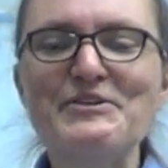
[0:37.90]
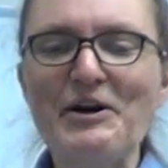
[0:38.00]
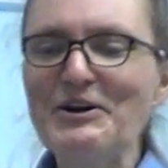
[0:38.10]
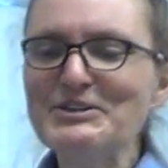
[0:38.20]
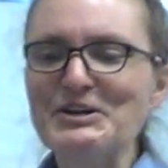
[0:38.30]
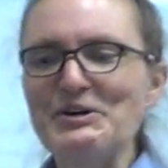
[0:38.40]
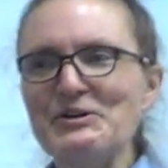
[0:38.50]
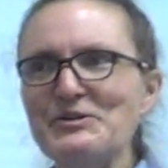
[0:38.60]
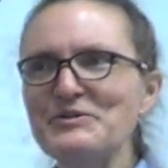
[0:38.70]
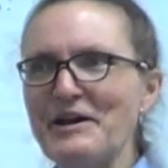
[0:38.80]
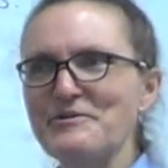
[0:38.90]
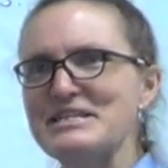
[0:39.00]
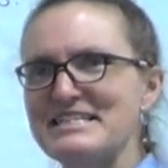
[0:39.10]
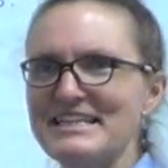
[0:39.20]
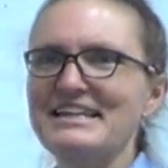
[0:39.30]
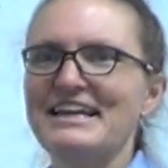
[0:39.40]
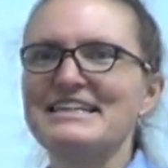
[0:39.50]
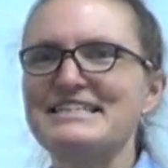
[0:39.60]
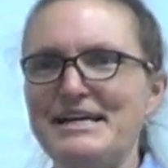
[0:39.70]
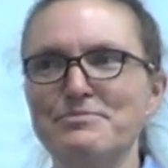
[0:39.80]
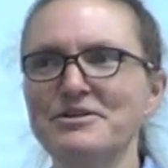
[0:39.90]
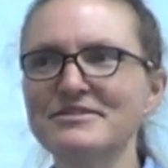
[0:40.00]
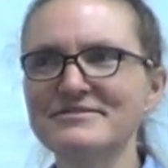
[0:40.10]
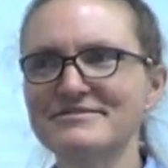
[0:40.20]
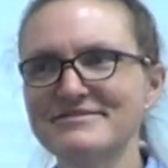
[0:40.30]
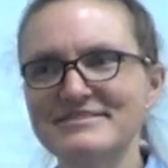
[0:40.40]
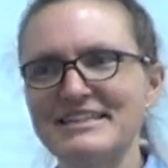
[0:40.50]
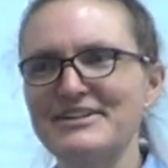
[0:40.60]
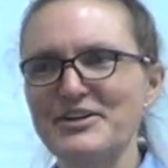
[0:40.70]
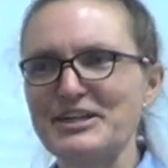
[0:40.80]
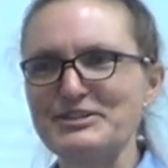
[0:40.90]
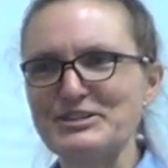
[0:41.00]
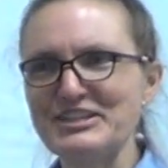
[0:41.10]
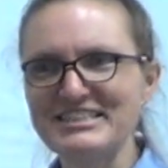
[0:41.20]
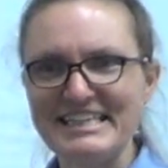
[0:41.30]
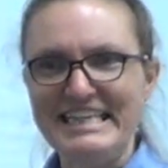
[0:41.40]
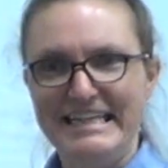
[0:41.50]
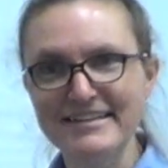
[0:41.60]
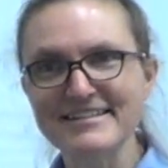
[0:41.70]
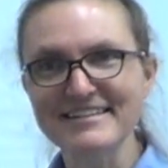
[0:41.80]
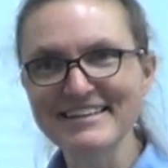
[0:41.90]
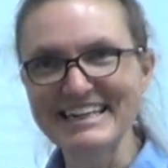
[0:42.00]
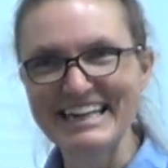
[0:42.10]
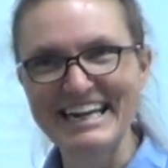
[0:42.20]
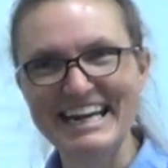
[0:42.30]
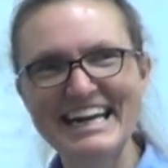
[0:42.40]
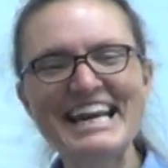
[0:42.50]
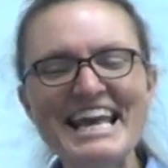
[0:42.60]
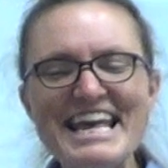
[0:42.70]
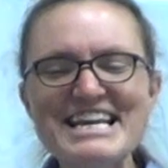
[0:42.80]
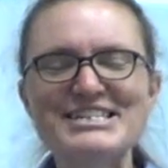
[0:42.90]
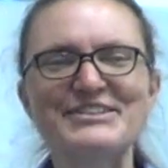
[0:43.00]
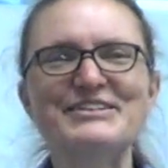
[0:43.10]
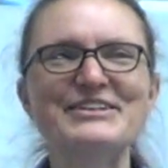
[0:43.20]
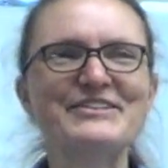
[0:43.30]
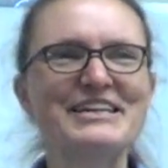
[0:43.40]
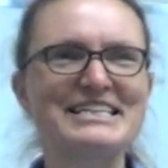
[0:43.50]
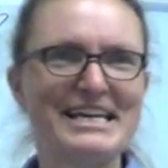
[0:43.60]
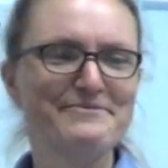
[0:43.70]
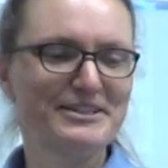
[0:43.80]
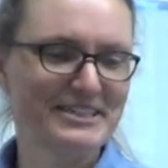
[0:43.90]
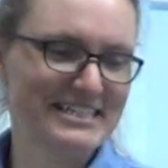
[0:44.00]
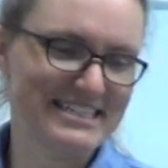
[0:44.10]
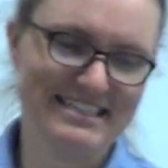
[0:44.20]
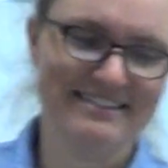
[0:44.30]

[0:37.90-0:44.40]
we all know that we sit at a table in our culture to eat. So we know that a table is